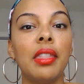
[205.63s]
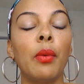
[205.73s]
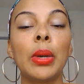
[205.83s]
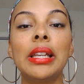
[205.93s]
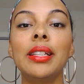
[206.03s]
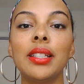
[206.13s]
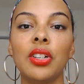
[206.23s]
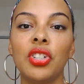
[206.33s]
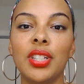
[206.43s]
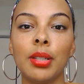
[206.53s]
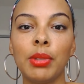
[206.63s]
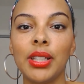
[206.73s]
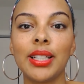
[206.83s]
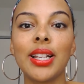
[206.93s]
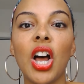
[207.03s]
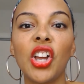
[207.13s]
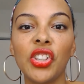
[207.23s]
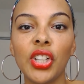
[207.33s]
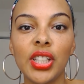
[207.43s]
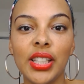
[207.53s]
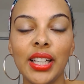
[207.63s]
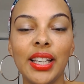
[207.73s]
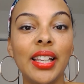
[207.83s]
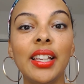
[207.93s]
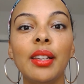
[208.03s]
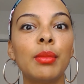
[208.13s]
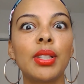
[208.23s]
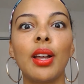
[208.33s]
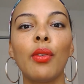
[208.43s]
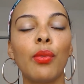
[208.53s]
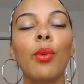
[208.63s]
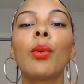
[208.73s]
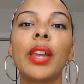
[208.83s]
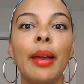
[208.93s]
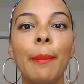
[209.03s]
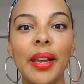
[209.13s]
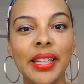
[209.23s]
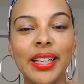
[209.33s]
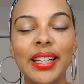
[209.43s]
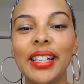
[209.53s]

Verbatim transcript: that when he touches something that's unclean, he himself won't get muddied.